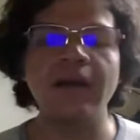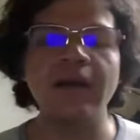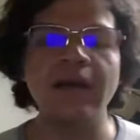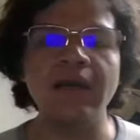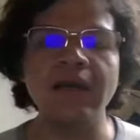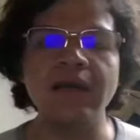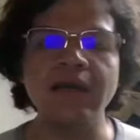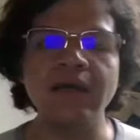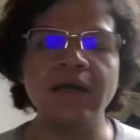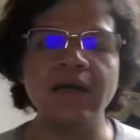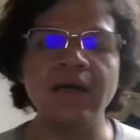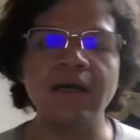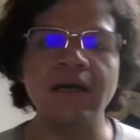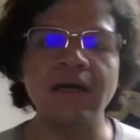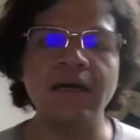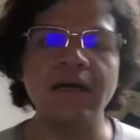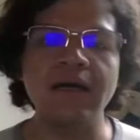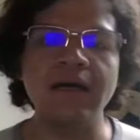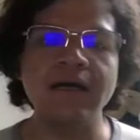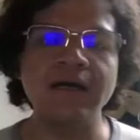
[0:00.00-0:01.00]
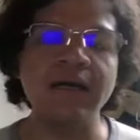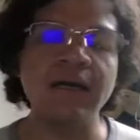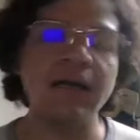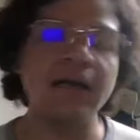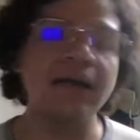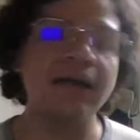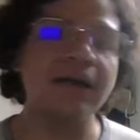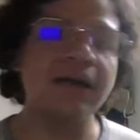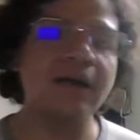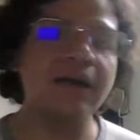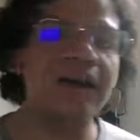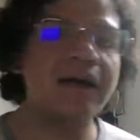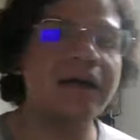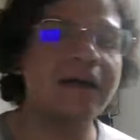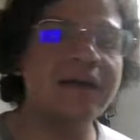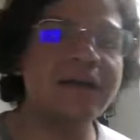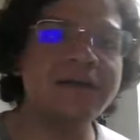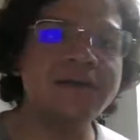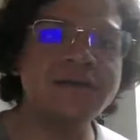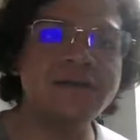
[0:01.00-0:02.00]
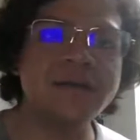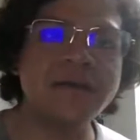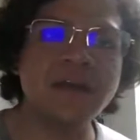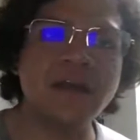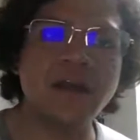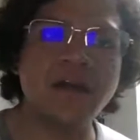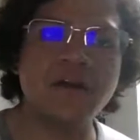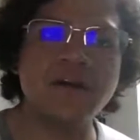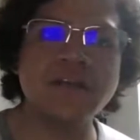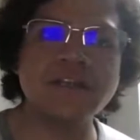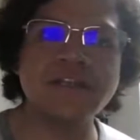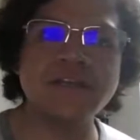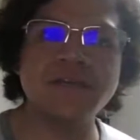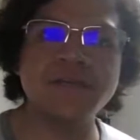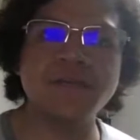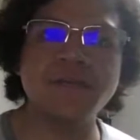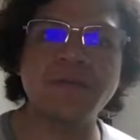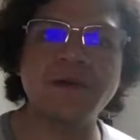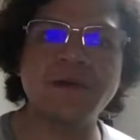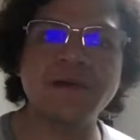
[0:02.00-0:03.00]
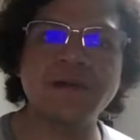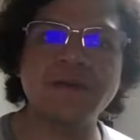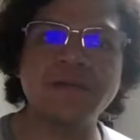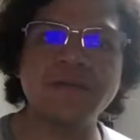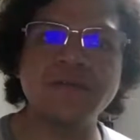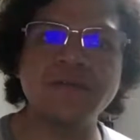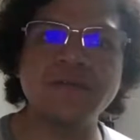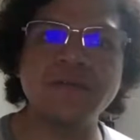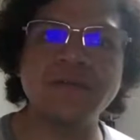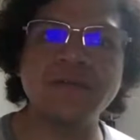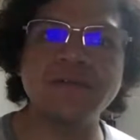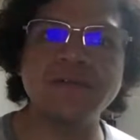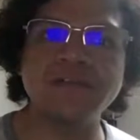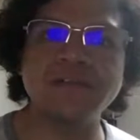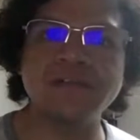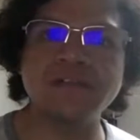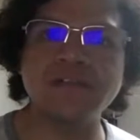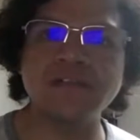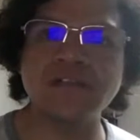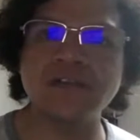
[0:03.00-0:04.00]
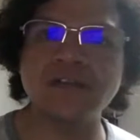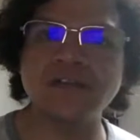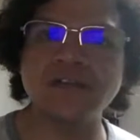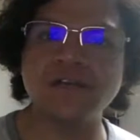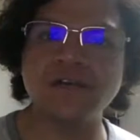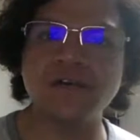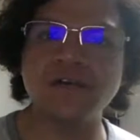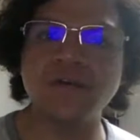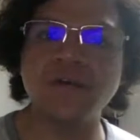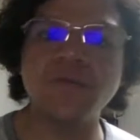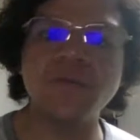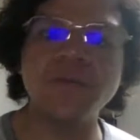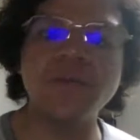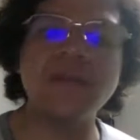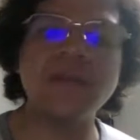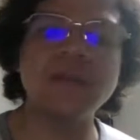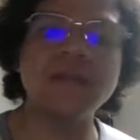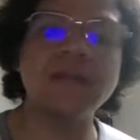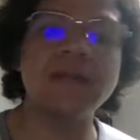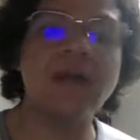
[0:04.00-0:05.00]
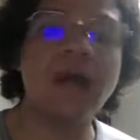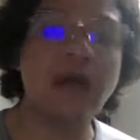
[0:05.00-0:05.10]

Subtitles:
And yeah, I encourage everyone to give us a share so we can